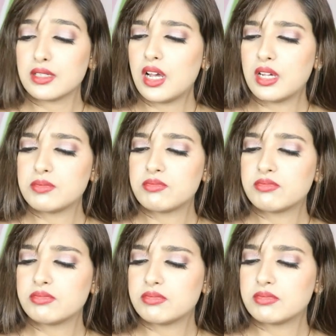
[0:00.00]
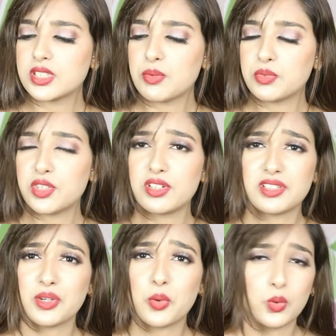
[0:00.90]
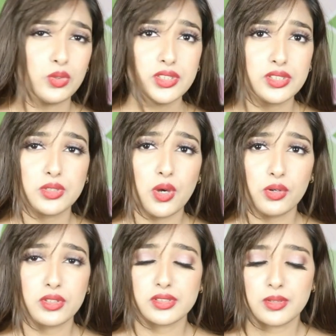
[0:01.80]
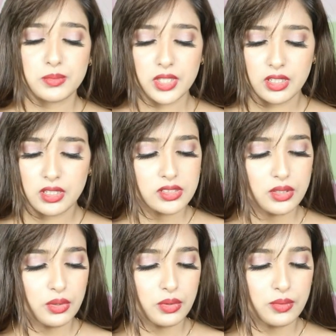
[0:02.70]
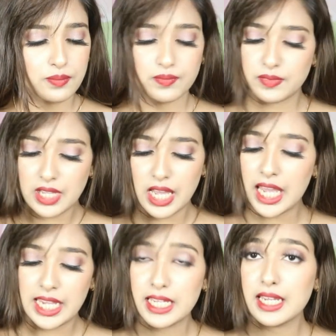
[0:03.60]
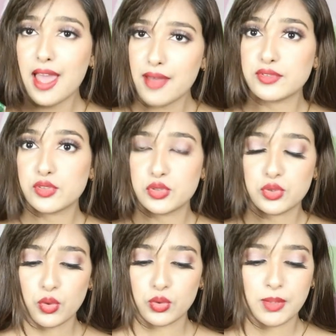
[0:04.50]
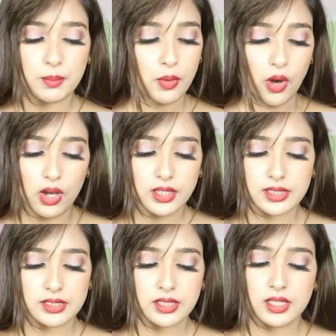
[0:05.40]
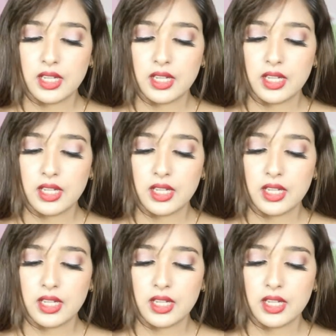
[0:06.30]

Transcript: somewhere in the old stock or something, so I have to throw the box.